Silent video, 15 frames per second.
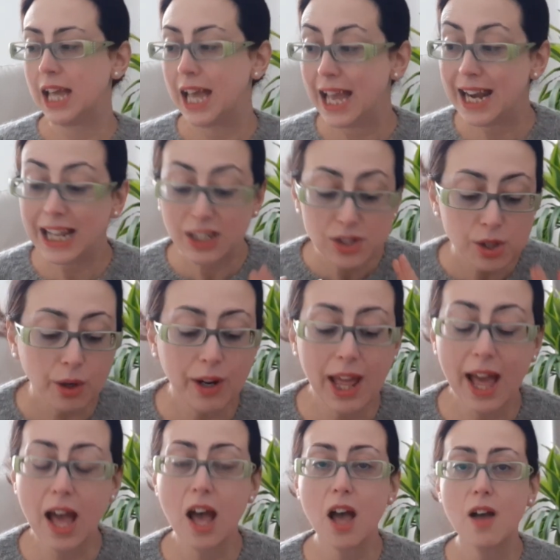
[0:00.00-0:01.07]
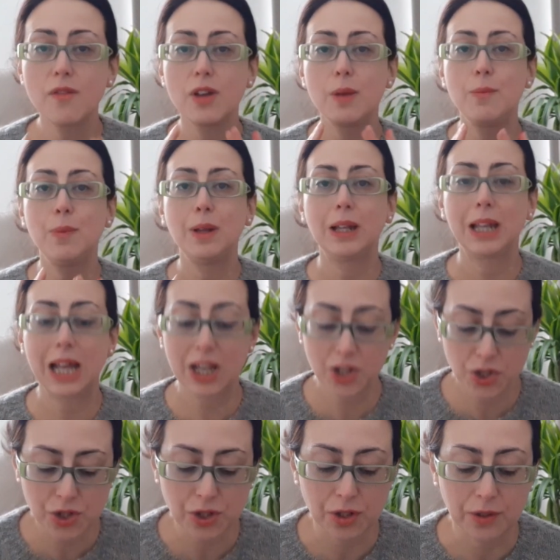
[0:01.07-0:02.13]
And I don't have a
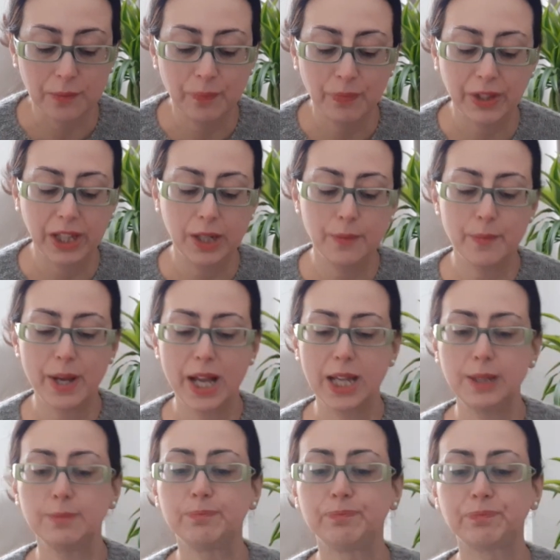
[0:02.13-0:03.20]
blusher in my